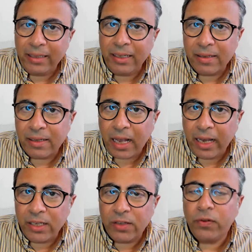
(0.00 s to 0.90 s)

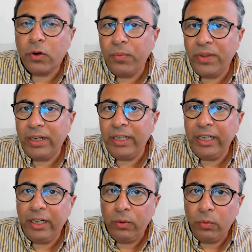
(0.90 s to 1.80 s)
insights from the
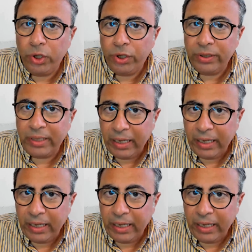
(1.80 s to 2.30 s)
real world